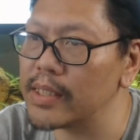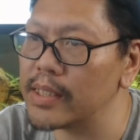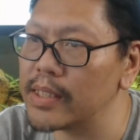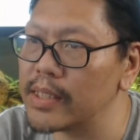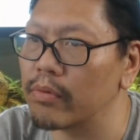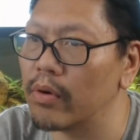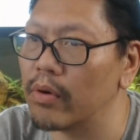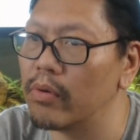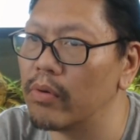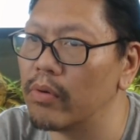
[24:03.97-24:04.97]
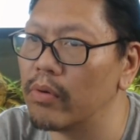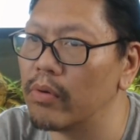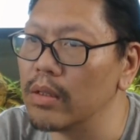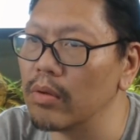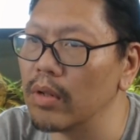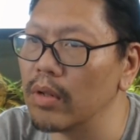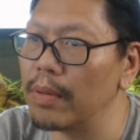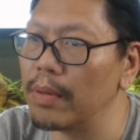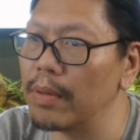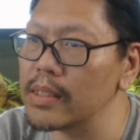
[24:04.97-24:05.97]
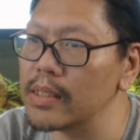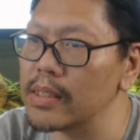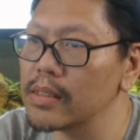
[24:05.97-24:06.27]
that will grow low-lying plants.